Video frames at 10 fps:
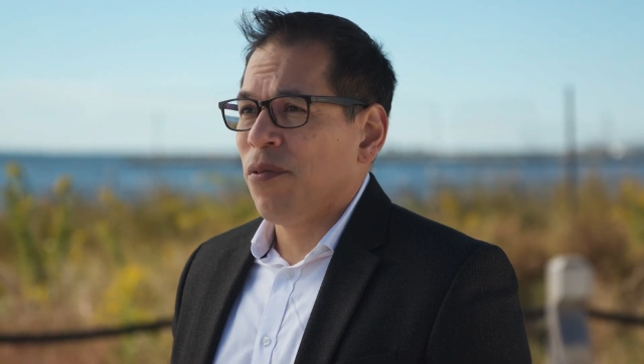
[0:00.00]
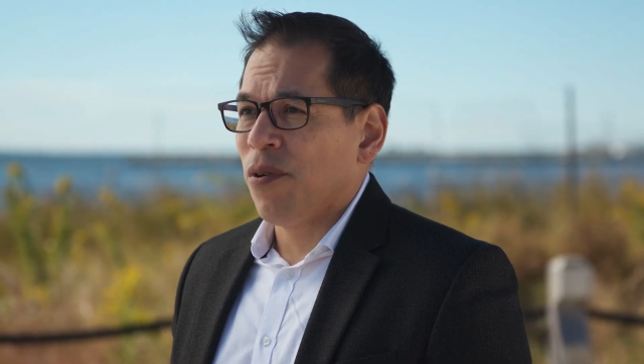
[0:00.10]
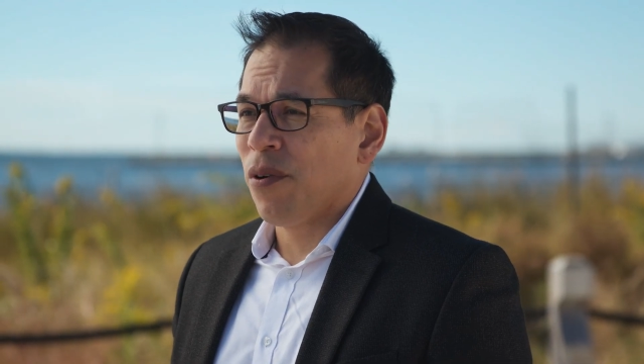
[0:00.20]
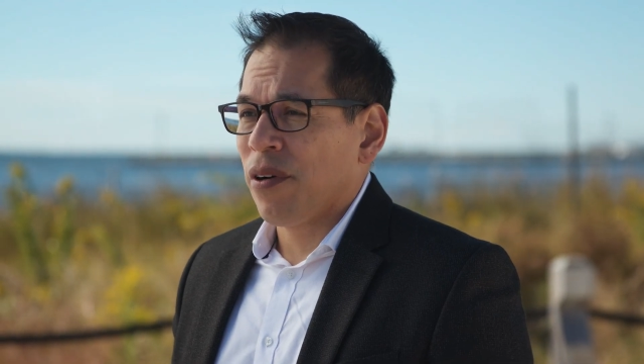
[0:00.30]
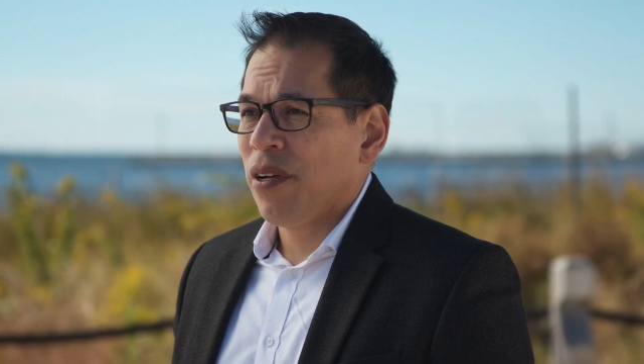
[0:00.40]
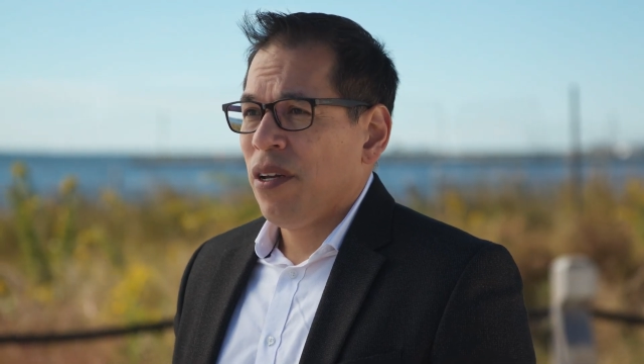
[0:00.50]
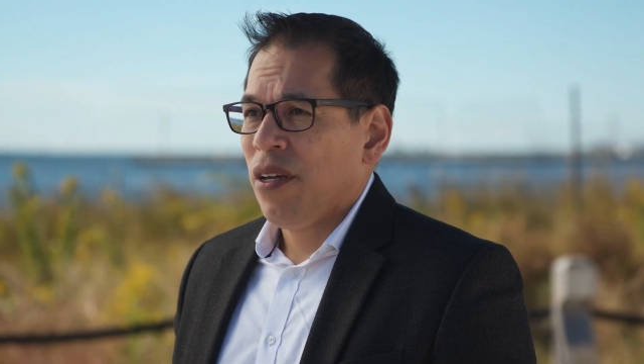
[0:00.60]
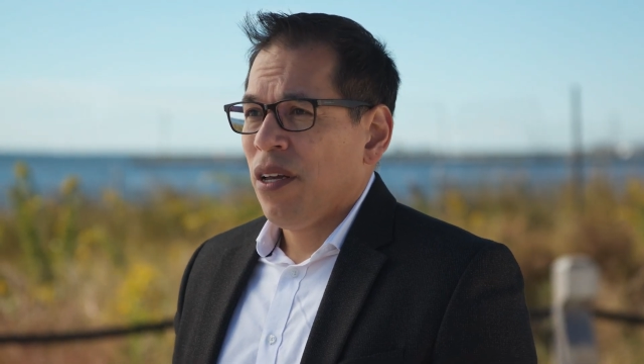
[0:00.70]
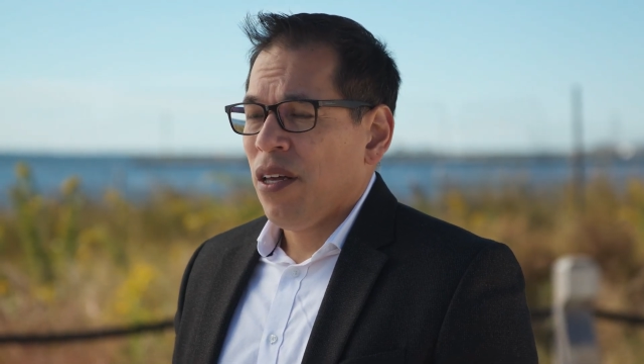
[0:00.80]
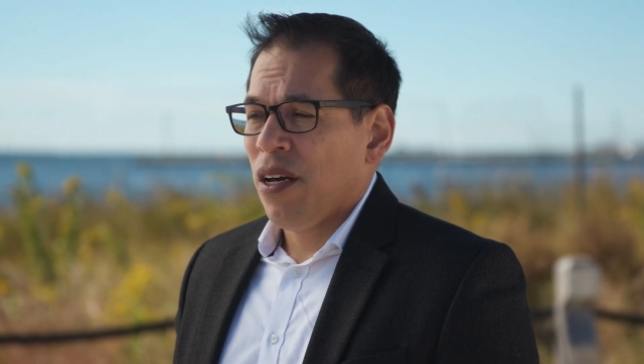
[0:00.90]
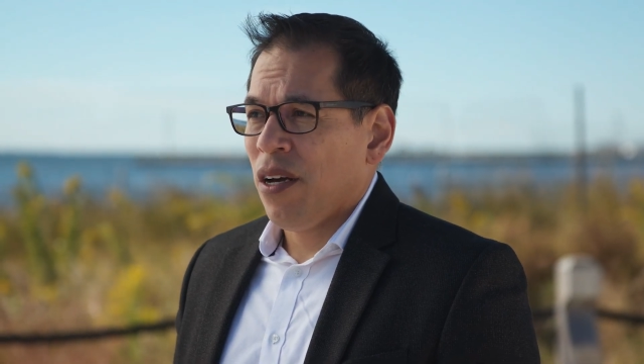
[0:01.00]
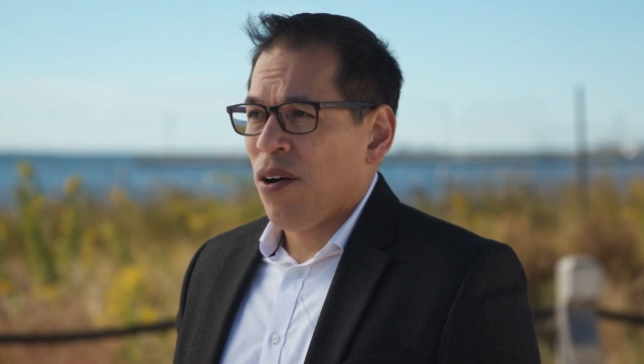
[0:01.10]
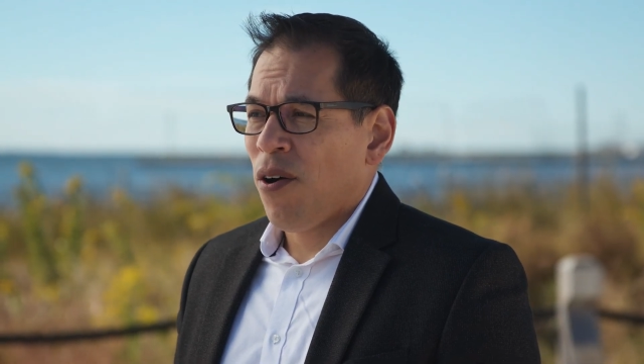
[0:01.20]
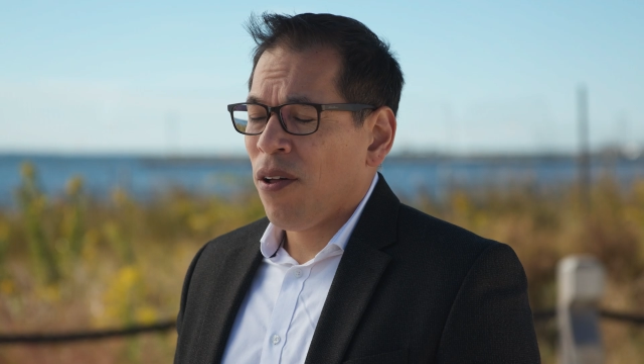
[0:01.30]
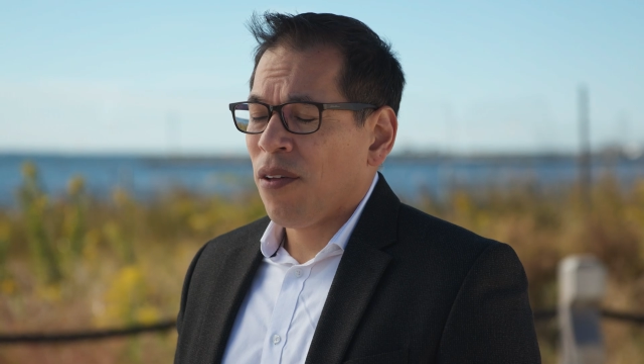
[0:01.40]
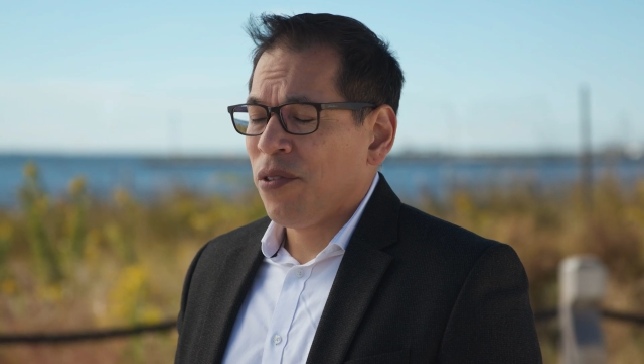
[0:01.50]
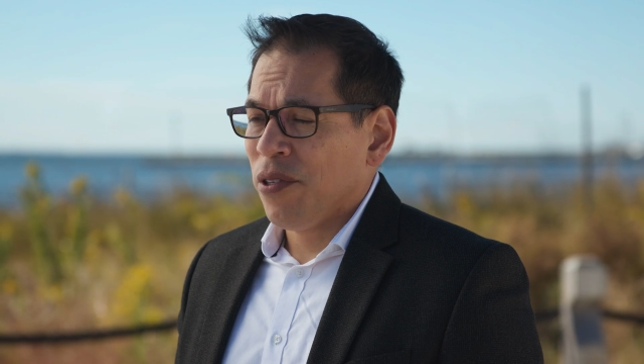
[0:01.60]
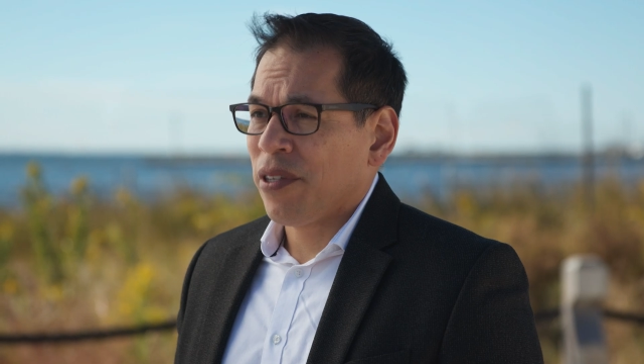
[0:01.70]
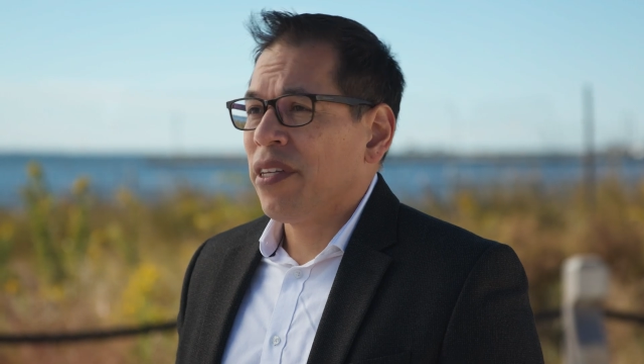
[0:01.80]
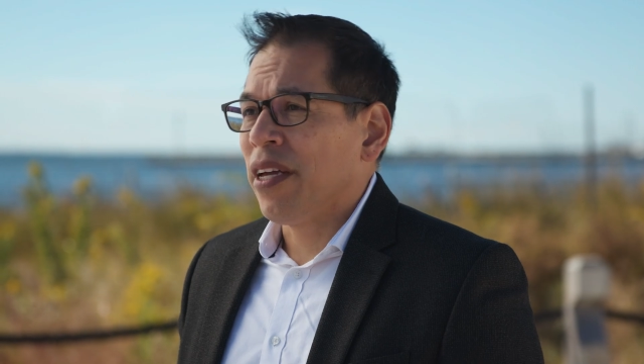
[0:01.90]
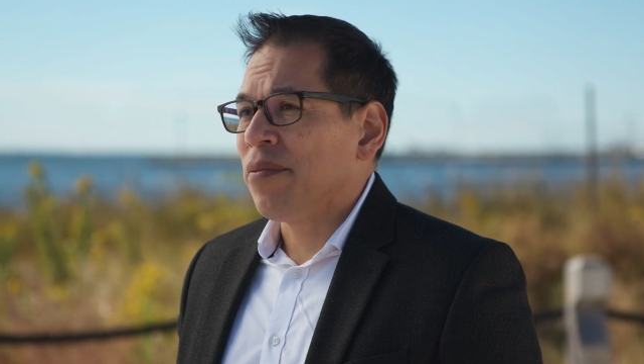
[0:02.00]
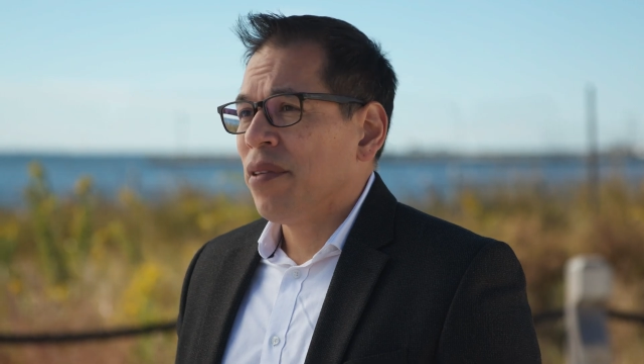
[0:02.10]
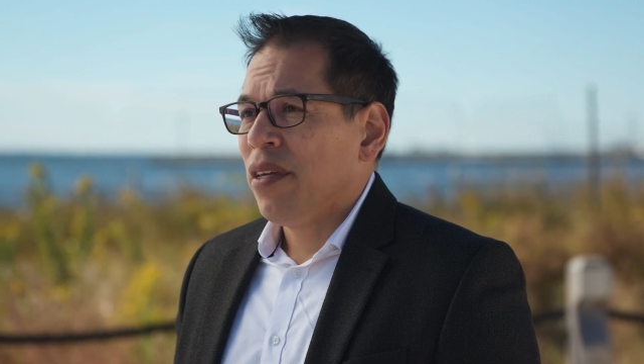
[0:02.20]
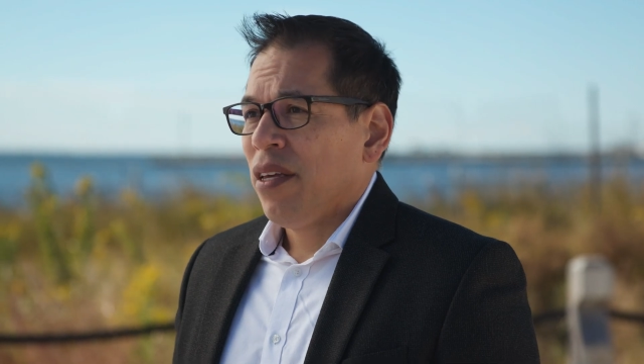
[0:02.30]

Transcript: for all of New York State.